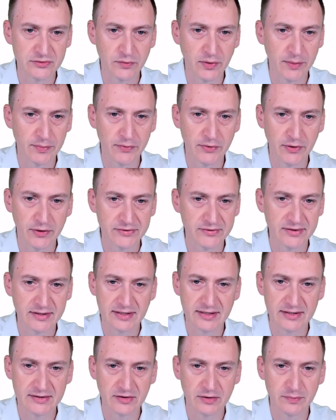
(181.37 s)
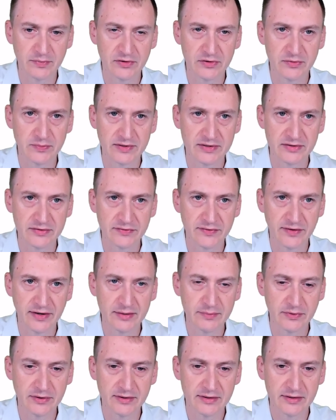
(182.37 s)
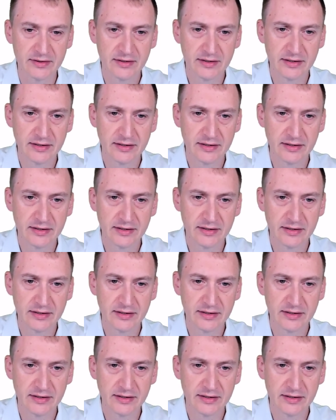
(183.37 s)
aware processing has not been specified, but